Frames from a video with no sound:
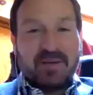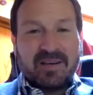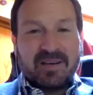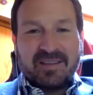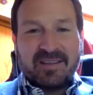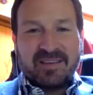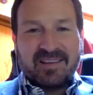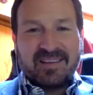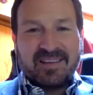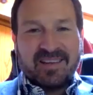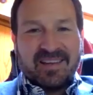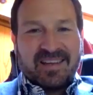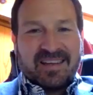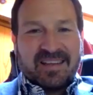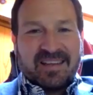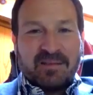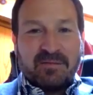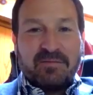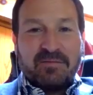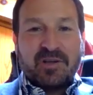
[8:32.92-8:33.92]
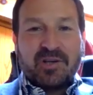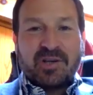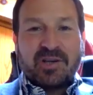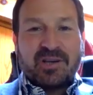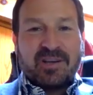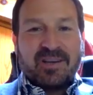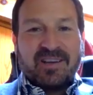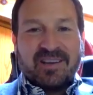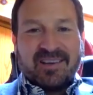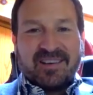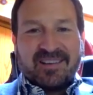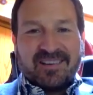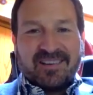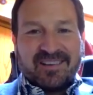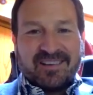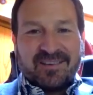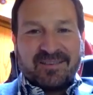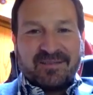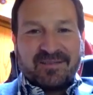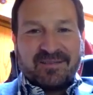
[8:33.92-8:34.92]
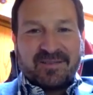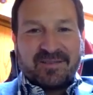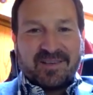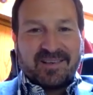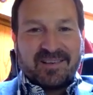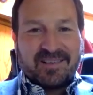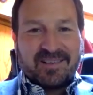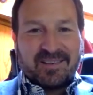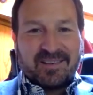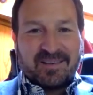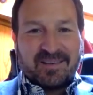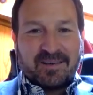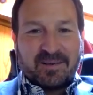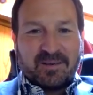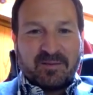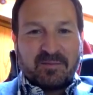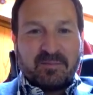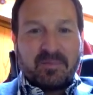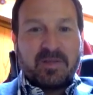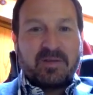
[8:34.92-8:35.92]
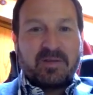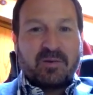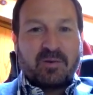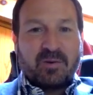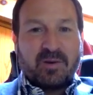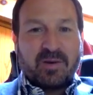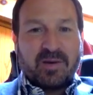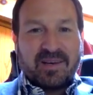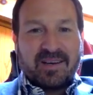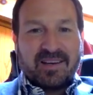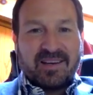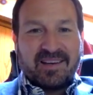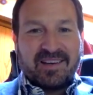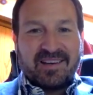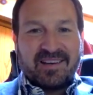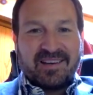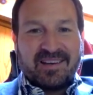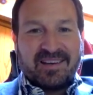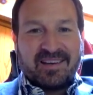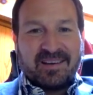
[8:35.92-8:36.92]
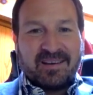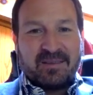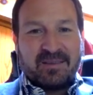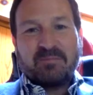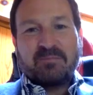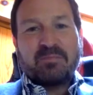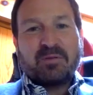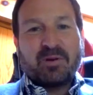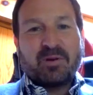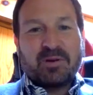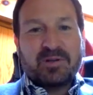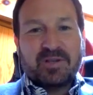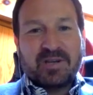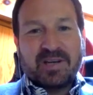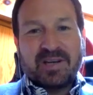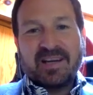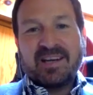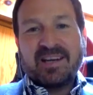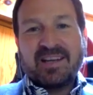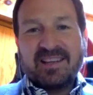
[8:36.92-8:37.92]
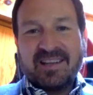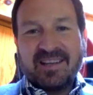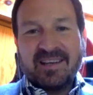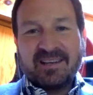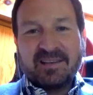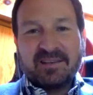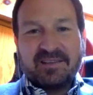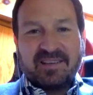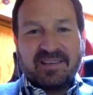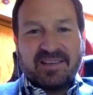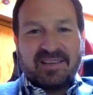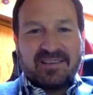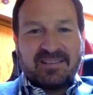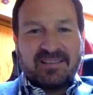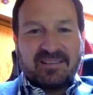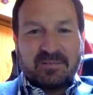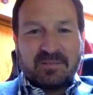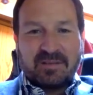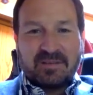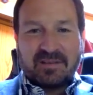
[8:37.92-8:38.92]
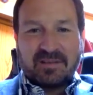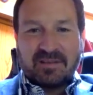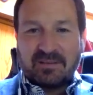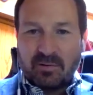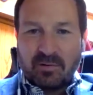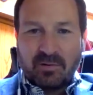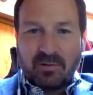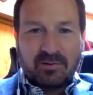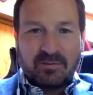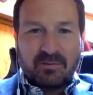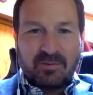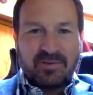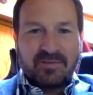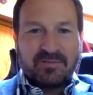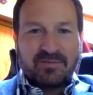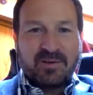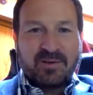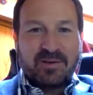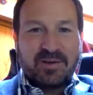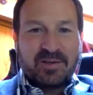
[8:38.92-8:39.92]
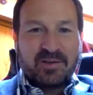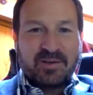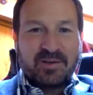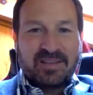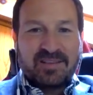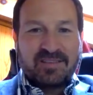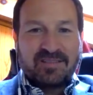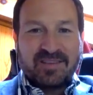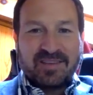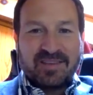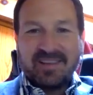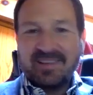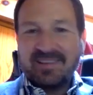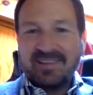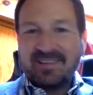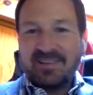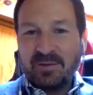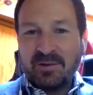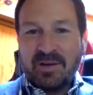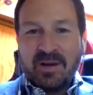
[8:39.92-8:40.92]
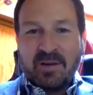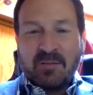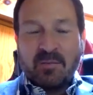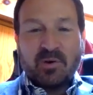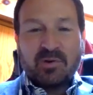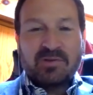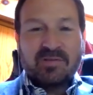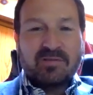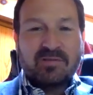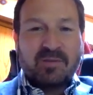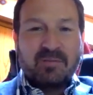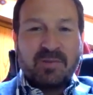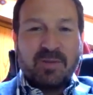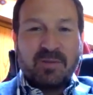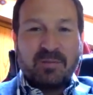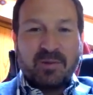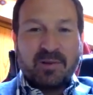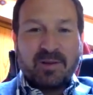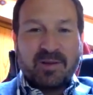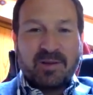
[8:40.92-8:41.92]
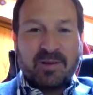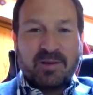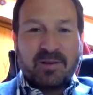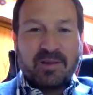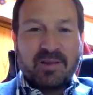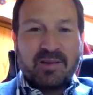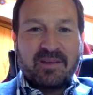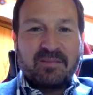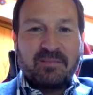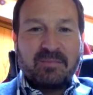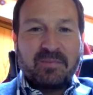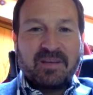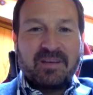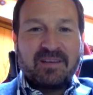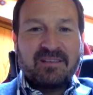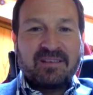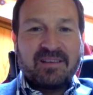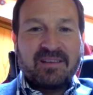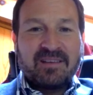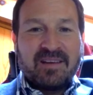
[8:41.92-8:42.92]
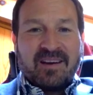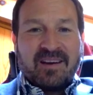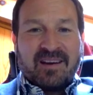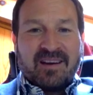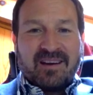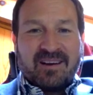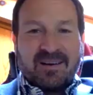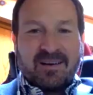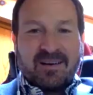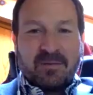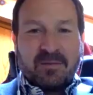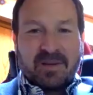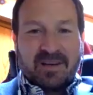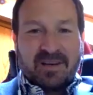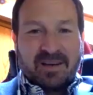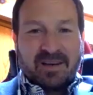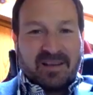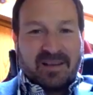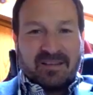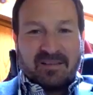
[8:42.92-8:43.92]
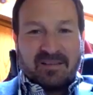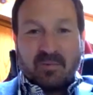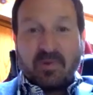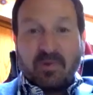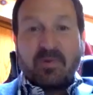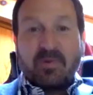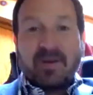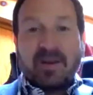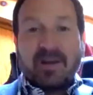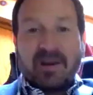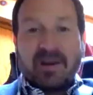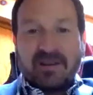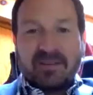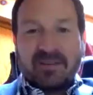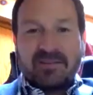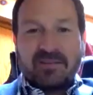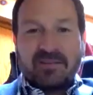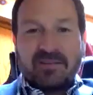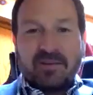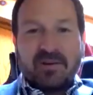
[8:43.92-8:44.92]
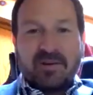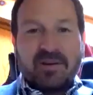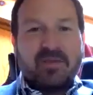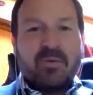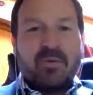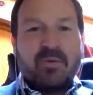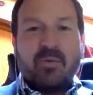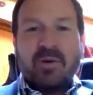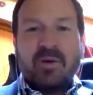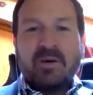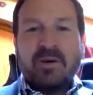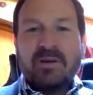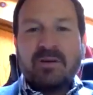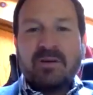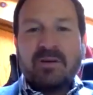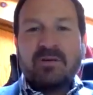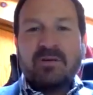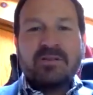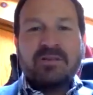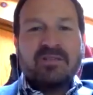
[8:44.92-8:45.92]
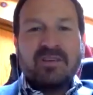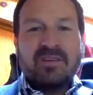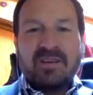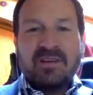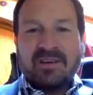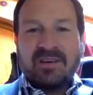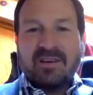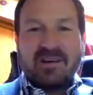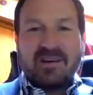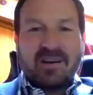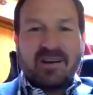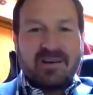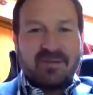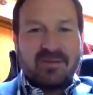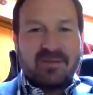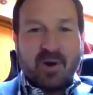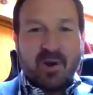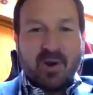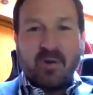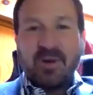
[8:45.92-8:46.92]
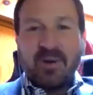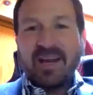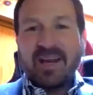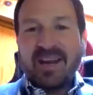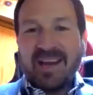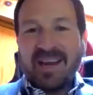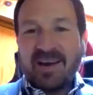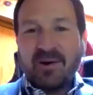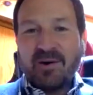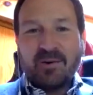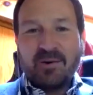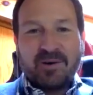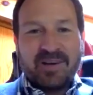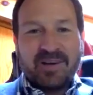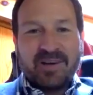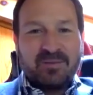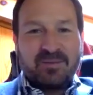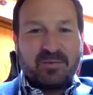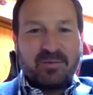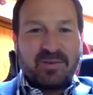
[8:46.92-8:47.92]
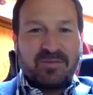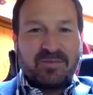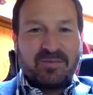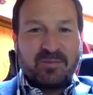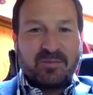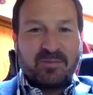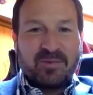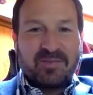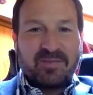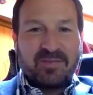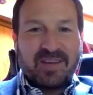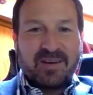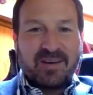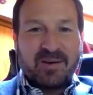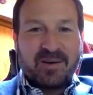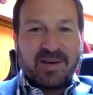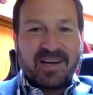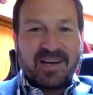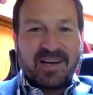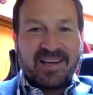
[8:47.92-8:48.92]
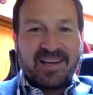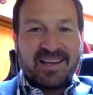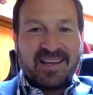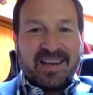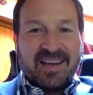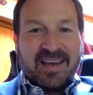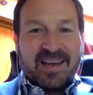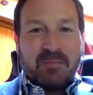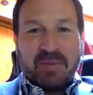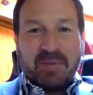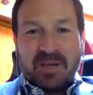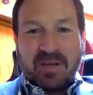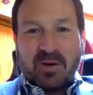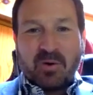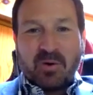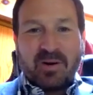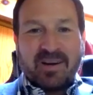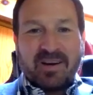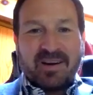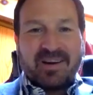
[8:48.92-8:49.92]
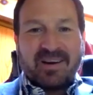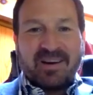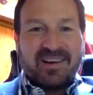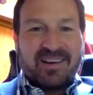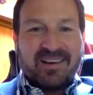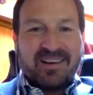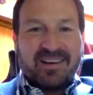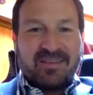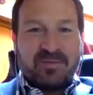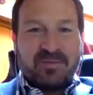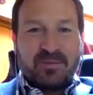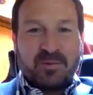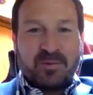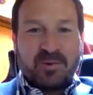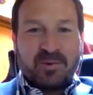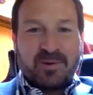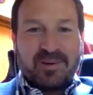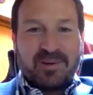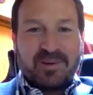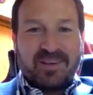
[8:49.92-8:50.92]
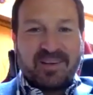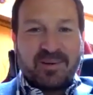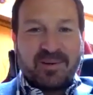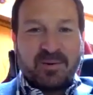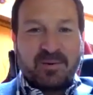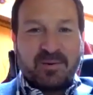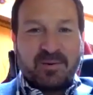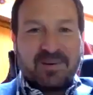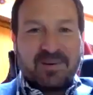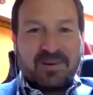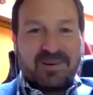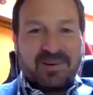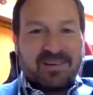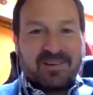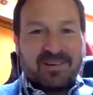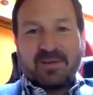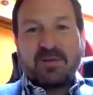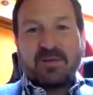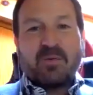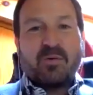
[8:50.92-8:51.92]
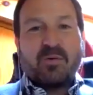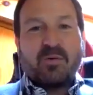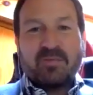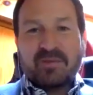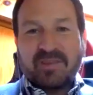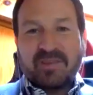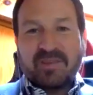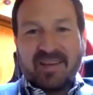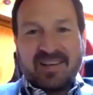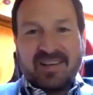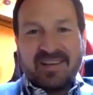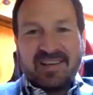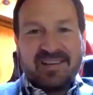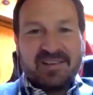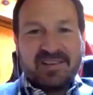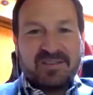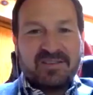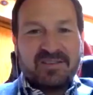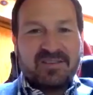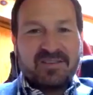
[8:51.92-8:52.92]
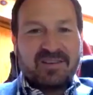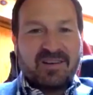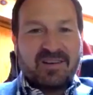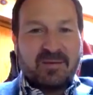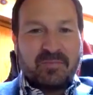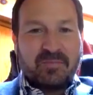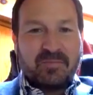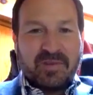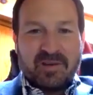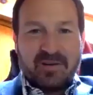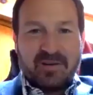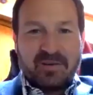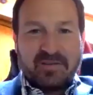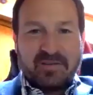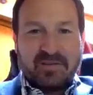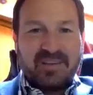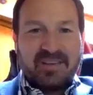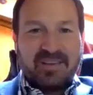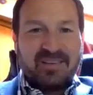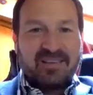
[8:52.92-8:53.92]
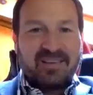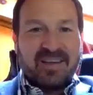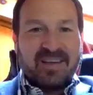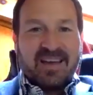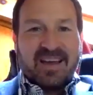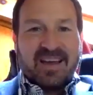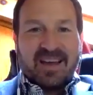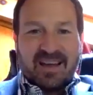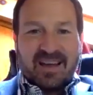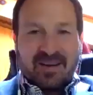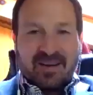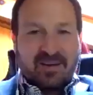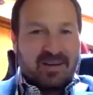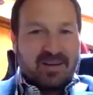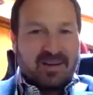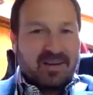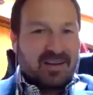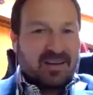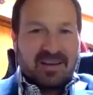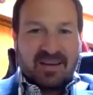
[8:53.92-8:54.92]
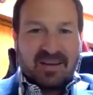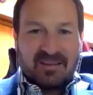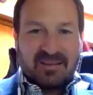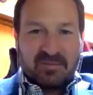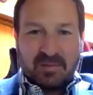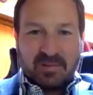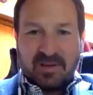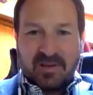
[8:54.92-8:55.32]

I think the vision of Bitcoin and of blockchain and DLT is something that's was very attractive, I think, to most of the people that are in the space, and it's what we got us started. Where do you see it kind of going now? Right, we've now had Bitcoin for over 10 years. DLTs has